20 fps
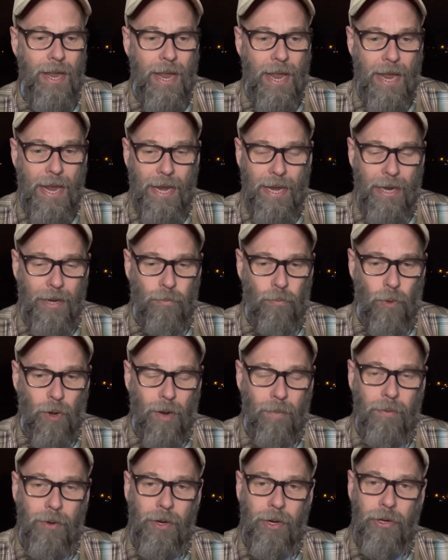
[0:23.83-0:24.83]
And what
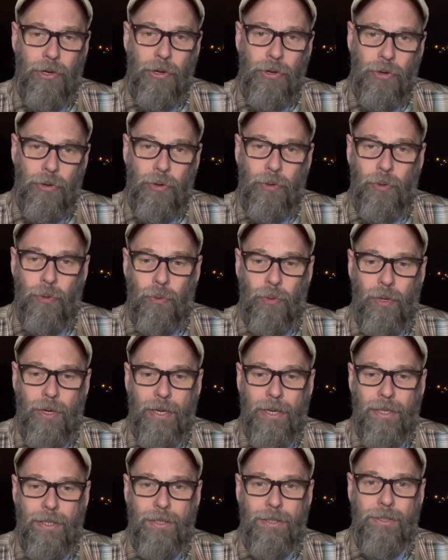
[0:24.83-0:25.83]
I'm going to do
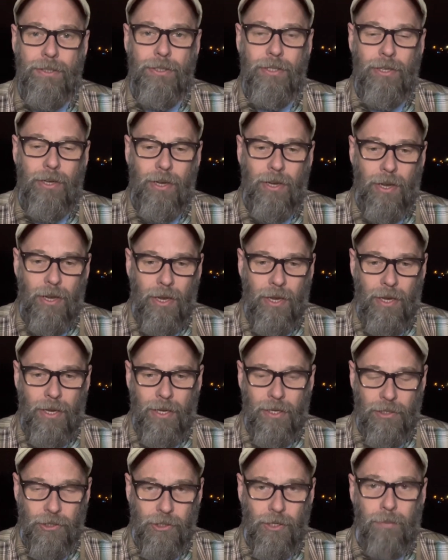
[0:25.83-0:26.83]
is,
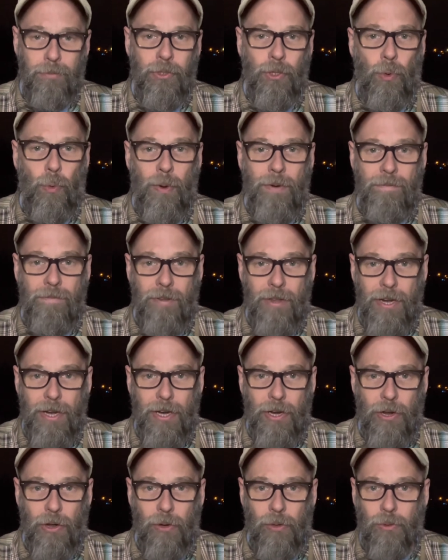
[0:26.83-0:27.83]
in subsequent
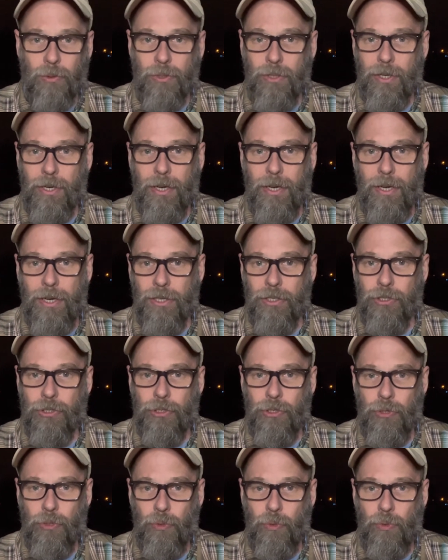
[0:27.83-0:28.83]
videos, is
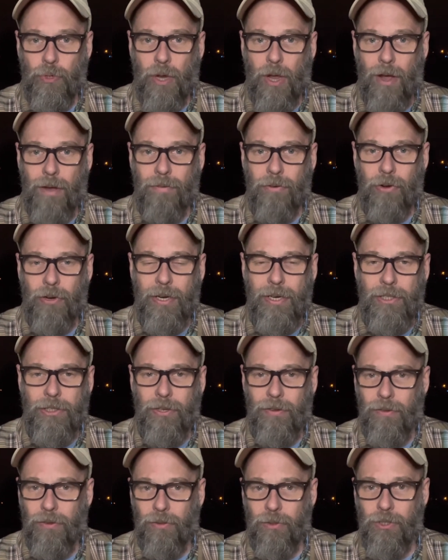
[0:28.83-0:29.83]
to cover each
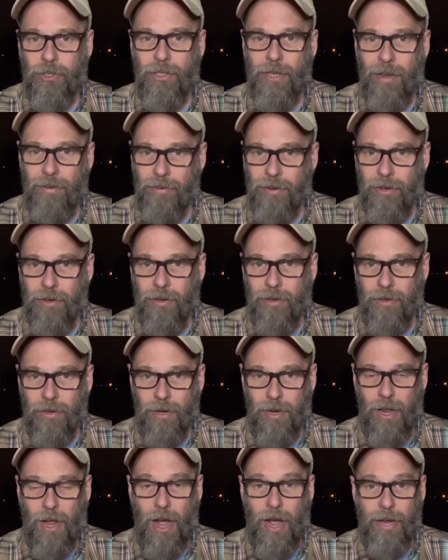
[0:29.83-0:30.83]
of those 7
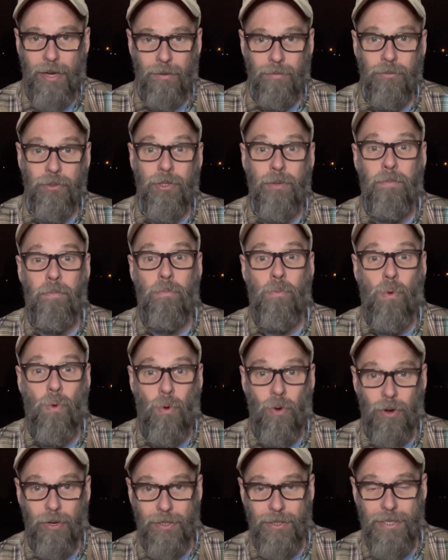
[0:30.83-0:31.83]
items in
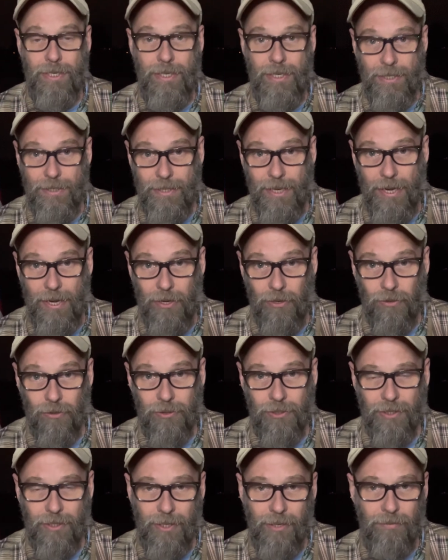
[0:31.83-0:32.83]
more detail
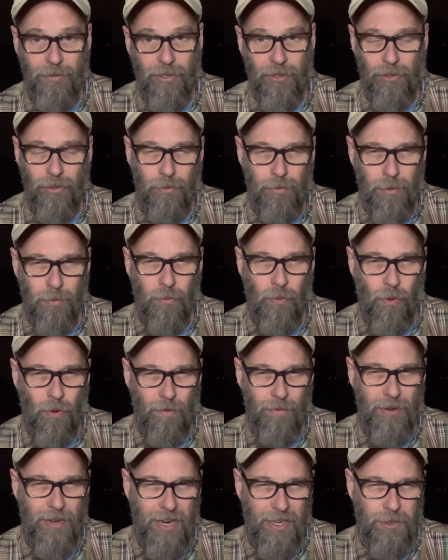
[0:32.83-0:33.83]
to give you a little bit more
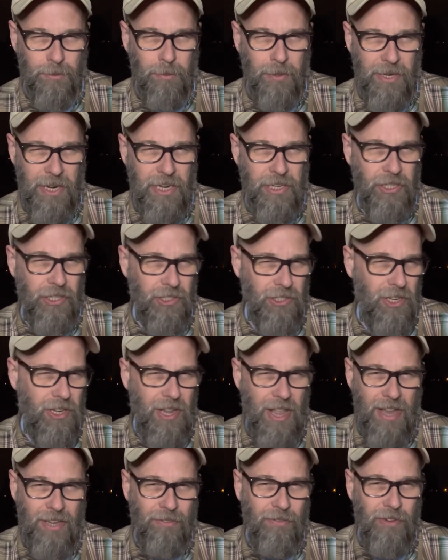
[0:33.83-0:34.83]
of an explanation, because on the
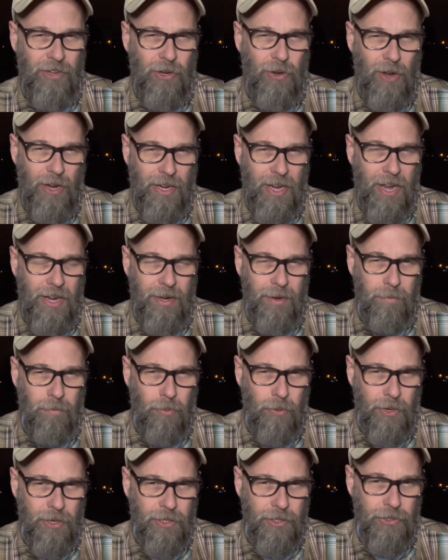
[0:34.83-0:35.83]
last video I kind of
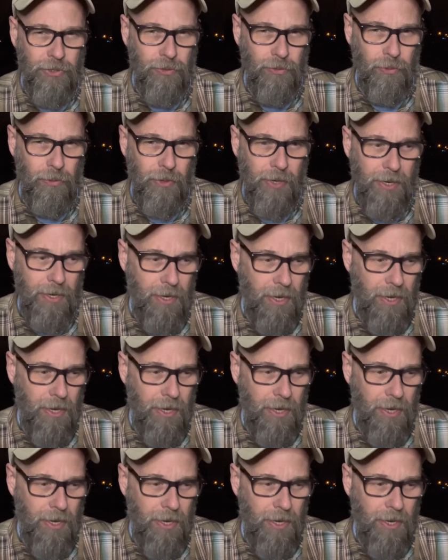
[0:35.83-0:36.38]
breezed through it.